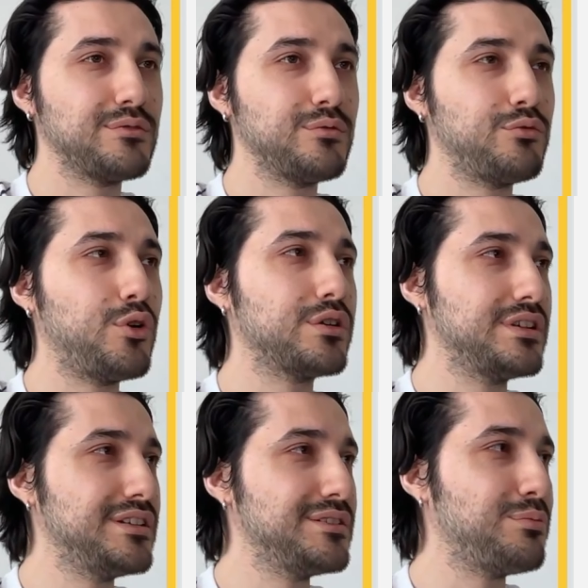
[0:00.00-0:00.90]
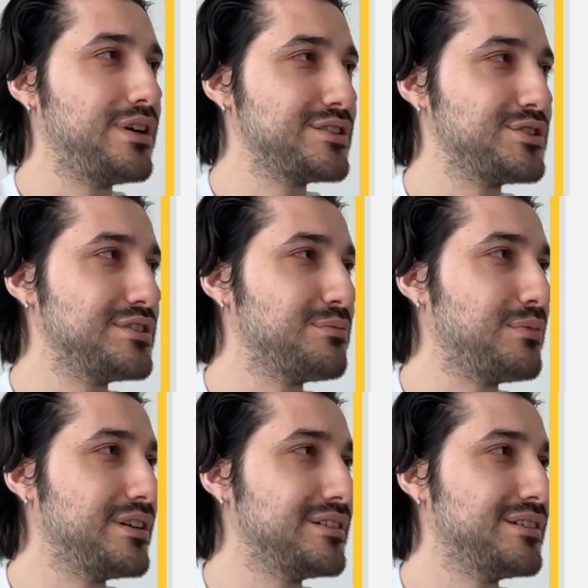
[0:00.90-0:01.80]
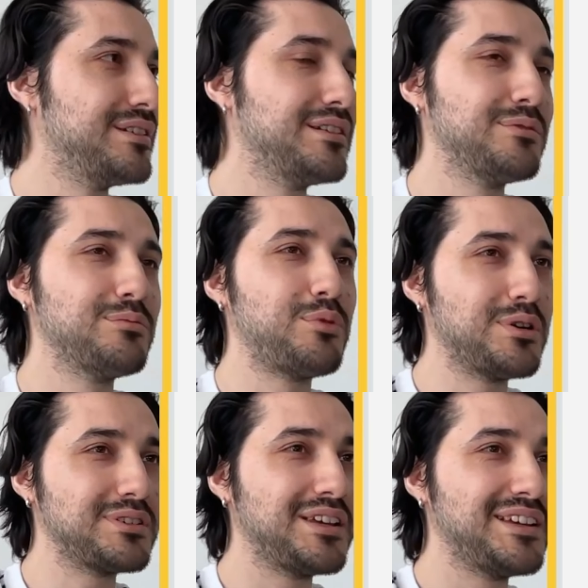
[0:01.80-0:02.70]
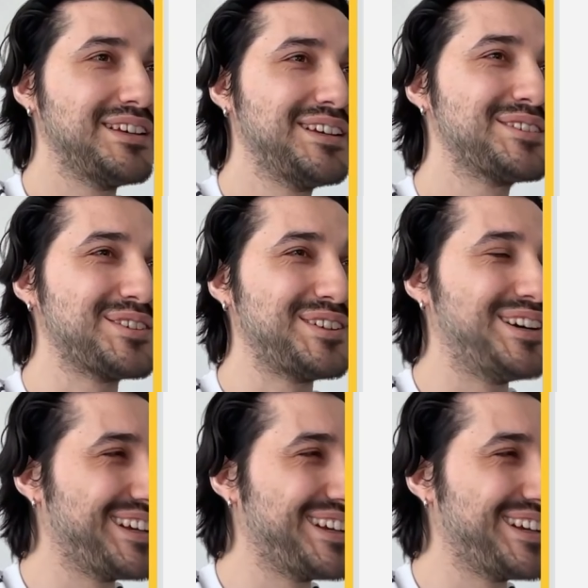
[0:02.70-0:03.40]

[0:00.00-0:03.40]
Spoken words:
14th March is my birthday, so